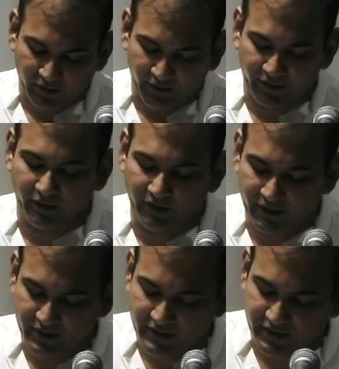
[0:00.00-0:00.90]
right,
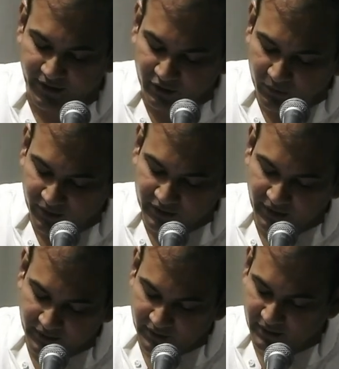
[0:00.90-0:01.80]
in 2
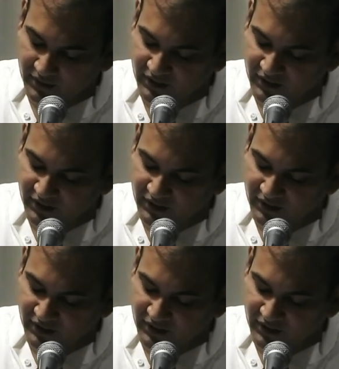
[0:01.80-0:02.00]
Corinthians